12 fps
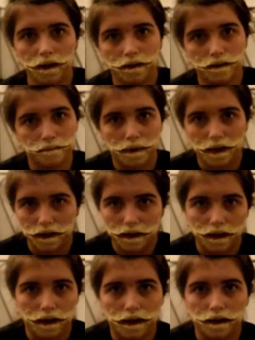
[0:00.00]
the break I
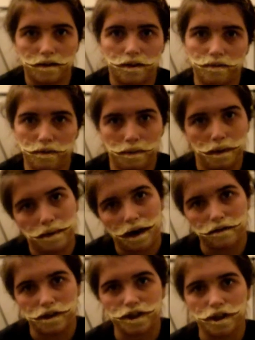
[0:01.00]
had through my
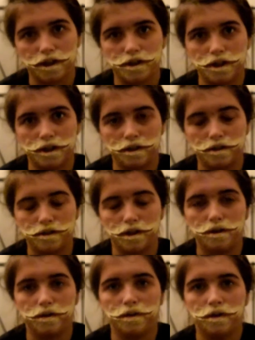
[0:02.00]
battery charging,
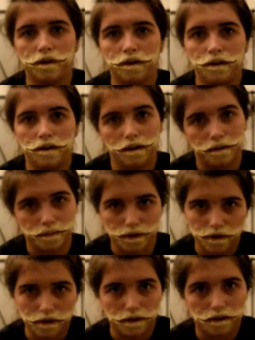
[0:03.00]
so I'm
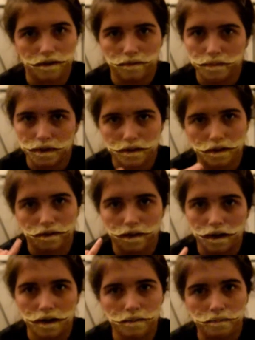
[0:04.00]
sorry that you missed out on
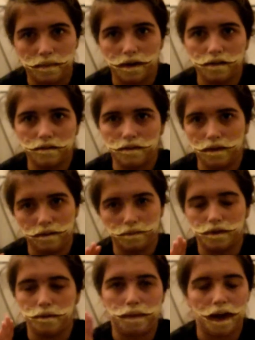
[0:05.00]
that, but it was
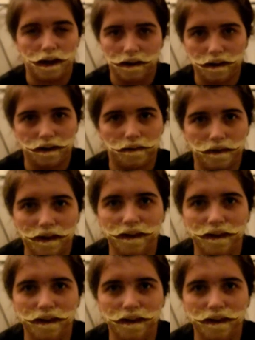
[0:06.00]
a pain anyway.